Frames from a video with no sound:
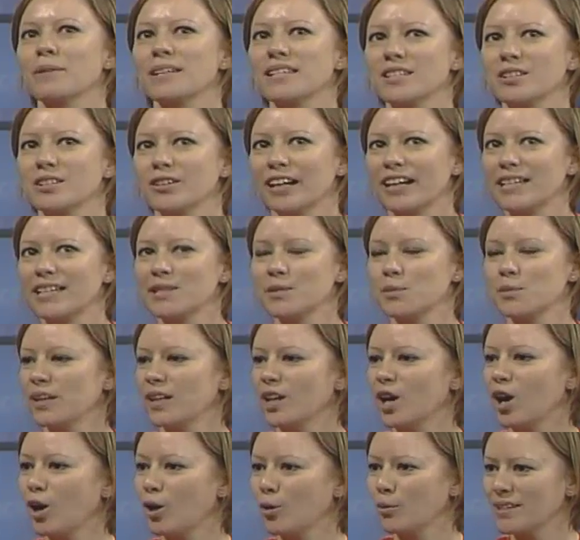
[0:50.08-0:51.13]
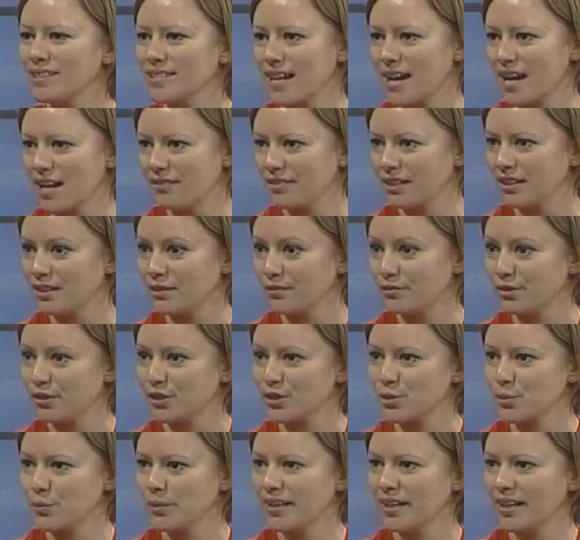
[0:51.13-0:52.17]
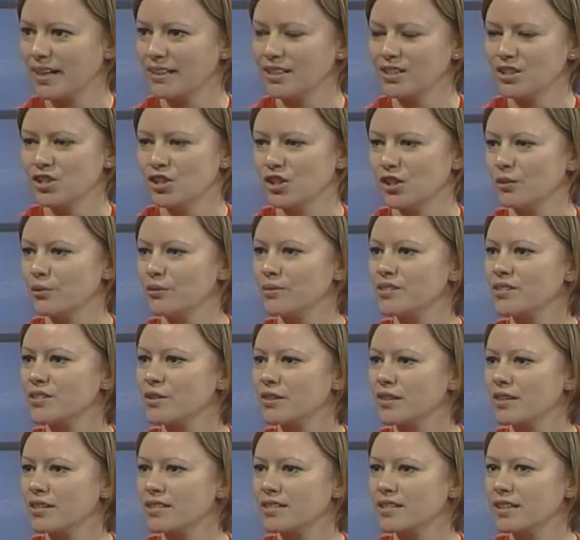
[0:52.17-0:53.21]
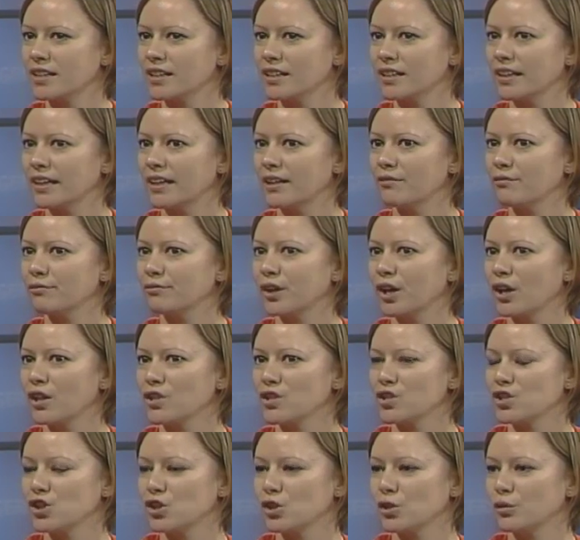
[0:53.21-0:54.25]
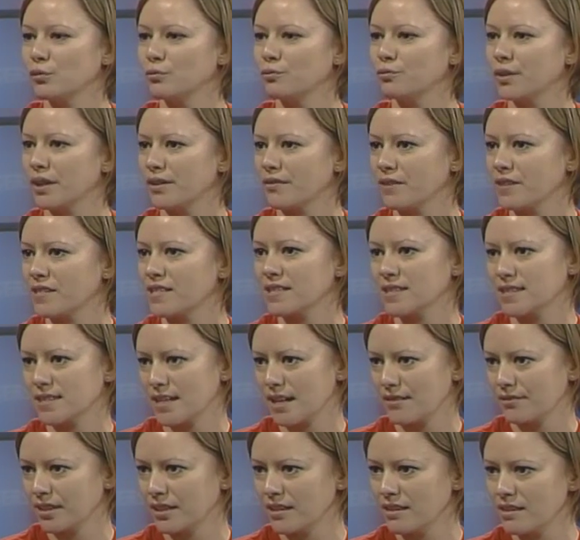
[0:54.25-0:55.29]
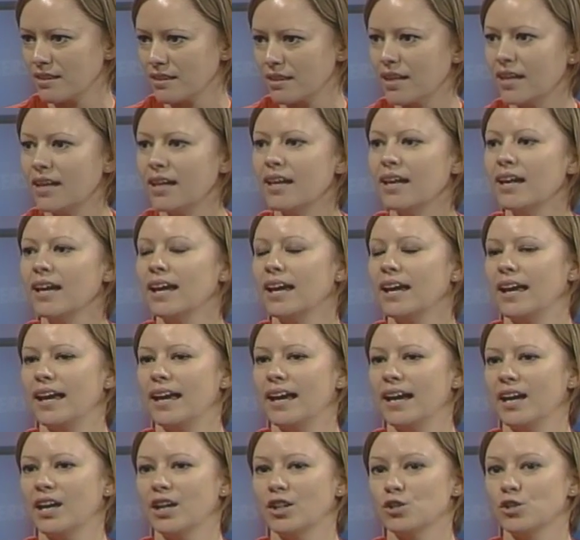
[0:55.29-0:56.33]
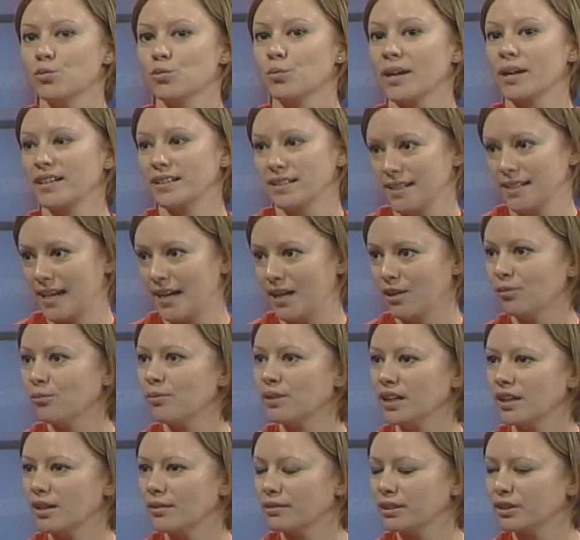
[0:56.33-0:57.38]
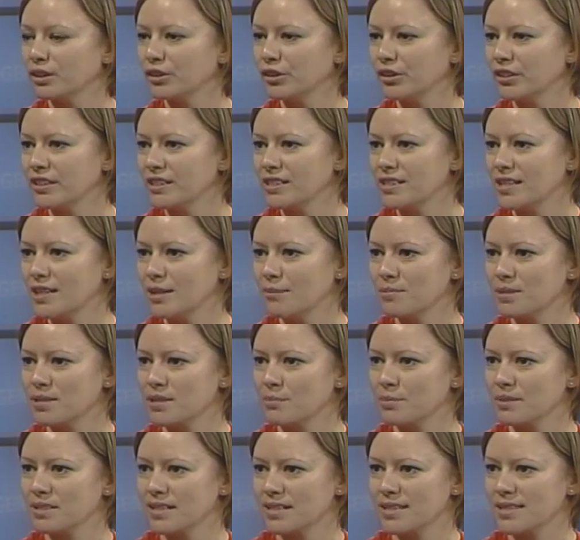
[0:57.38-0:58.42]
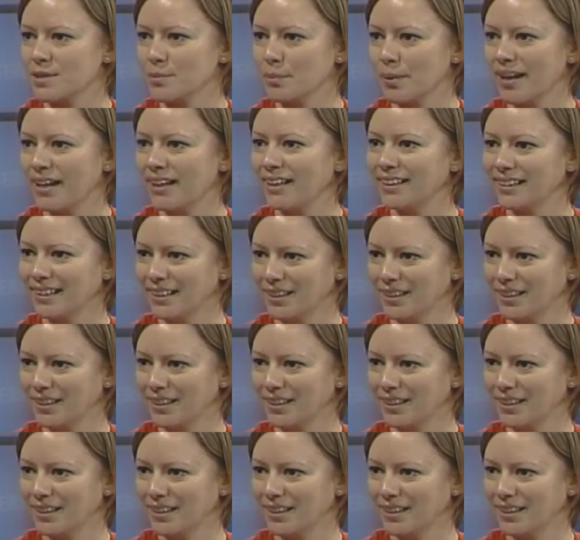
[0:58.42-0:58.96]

Amazing Race, we always have it the first weekend in June. So this year it falls June 5th to 7th. Okay. And right now we are recruiting teams to participate